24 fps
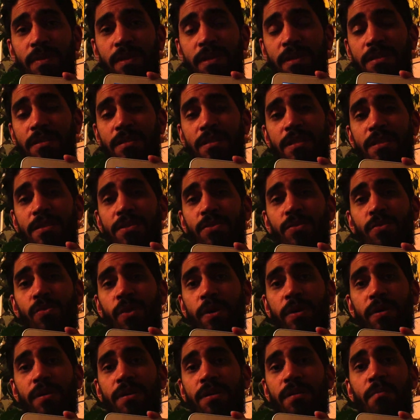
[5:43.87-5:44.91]
continue
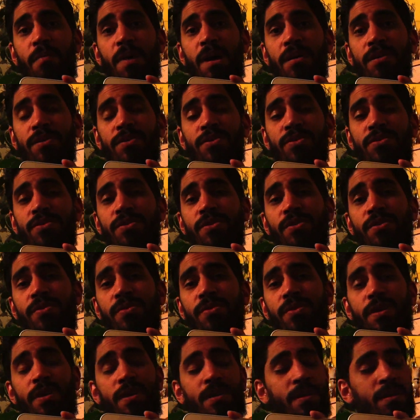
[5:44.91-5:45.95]
working in Manga
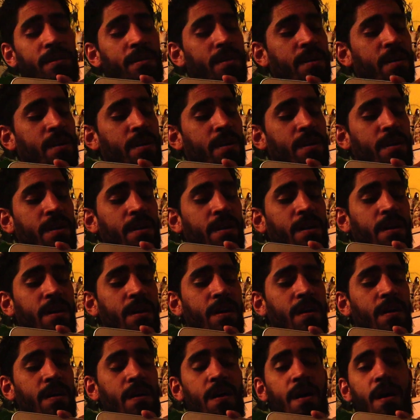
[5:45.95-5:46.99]
Studio uh,
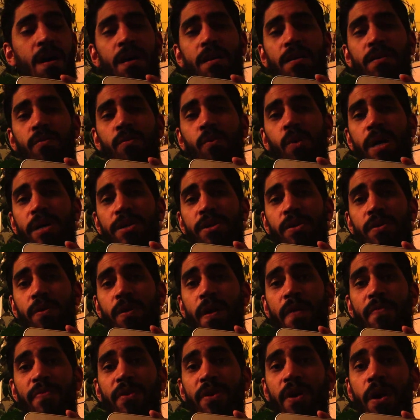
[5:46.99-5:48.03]
uh, on while you're
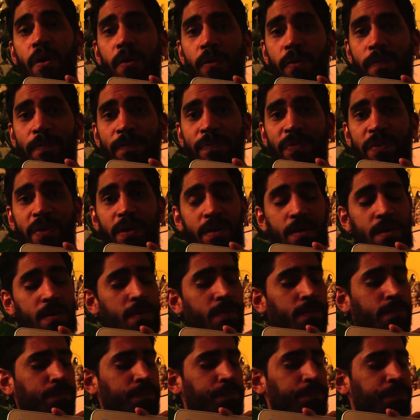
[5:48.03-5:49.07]
on the go.
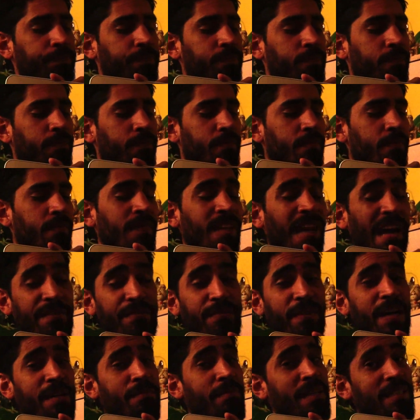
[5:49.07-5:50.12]
Um, I
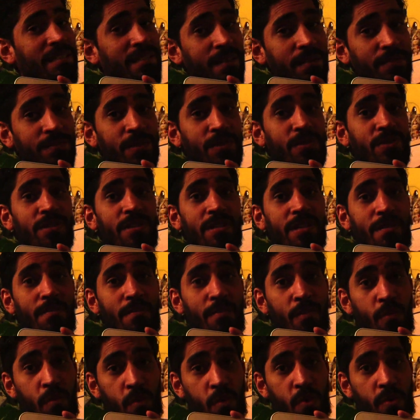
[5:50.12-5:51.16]
find myself using it
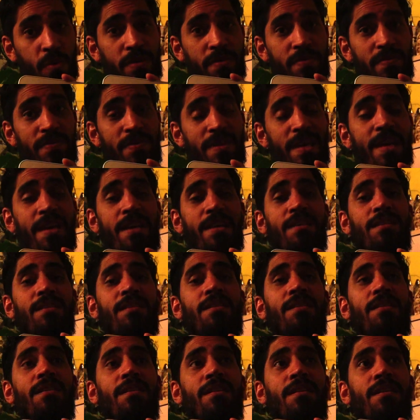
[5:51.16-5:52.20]
more than